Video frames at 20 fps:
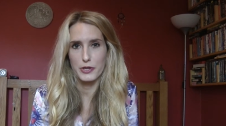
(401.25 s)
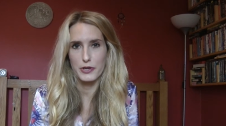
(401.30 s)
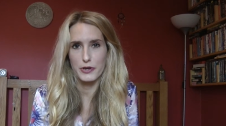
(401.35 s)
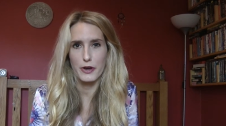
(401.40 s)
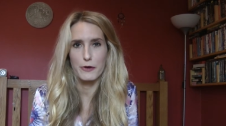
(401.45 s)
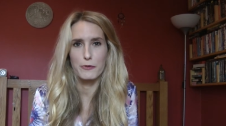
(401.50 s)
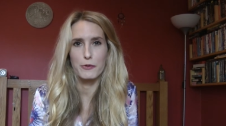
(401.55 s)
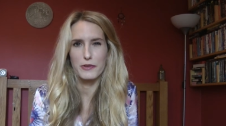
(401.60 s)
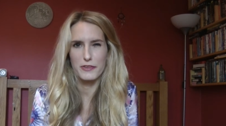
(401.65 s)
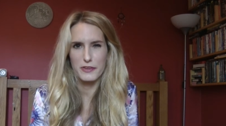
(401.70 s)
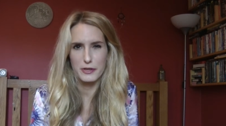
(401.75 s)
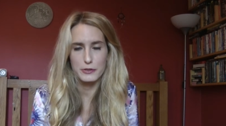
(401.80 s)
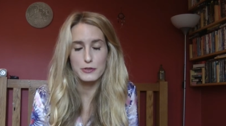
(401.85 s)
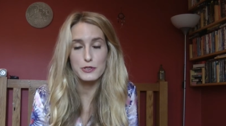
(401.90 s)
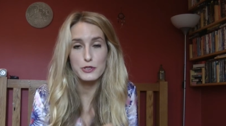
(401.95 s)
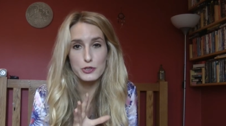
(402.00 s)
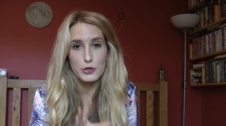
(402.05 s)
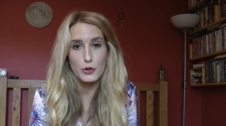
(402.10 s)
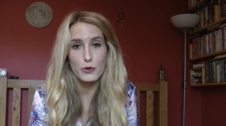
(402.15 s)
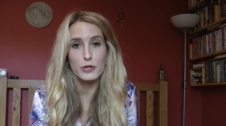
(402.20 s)
you know, one of
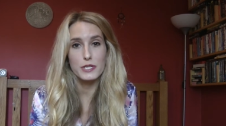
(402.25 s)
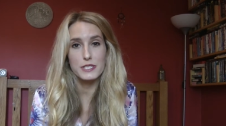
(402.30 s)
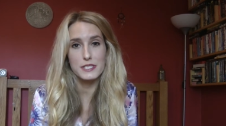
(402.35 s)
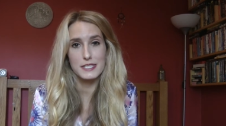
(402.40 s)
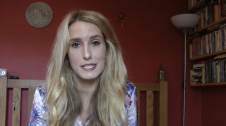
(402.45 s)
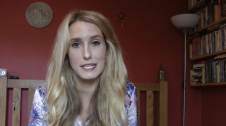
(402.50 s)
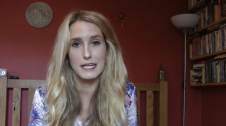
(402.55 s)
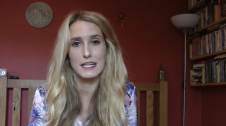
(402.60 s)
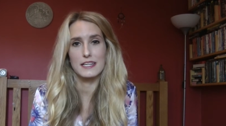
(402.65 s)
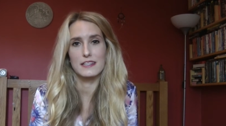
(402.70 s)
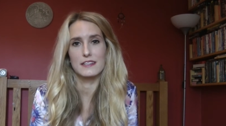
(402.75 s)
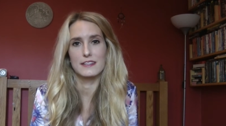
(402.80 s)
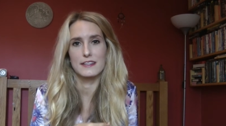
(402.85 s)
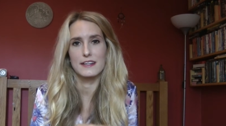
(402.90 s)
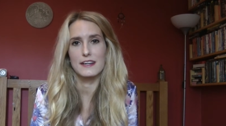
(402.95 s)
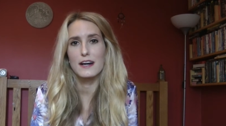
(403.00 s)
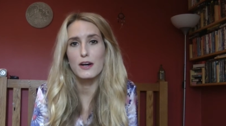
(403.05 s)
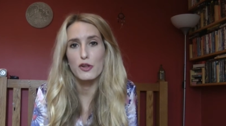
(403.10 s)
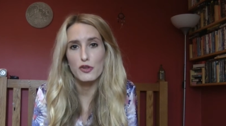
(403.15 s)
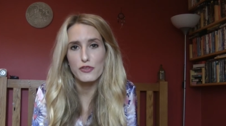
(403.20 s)
those toxic,
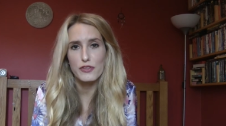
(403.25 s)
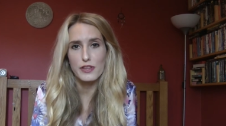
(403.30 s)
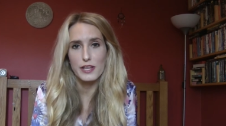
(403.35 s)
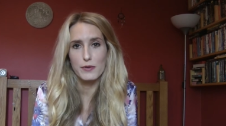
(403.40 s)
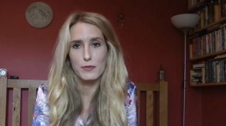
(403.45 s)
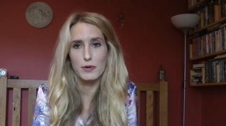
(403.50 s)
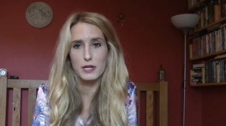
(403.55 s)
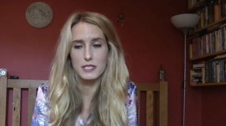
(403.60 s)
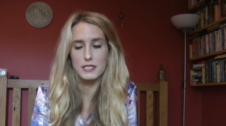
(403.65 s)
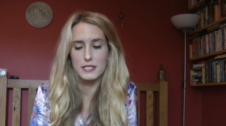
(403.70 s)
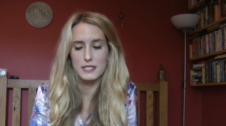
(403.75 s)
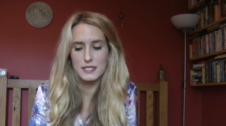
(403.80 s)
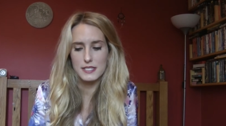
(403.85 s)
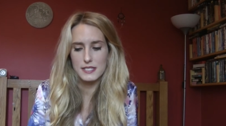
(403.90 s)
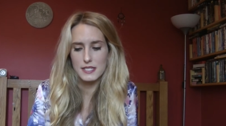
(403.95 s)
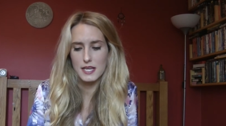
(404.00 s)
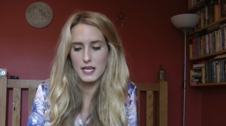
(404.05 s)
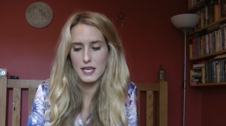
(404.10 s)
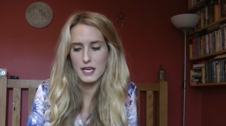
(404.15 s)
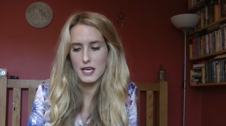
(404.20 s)
unhealthy ones,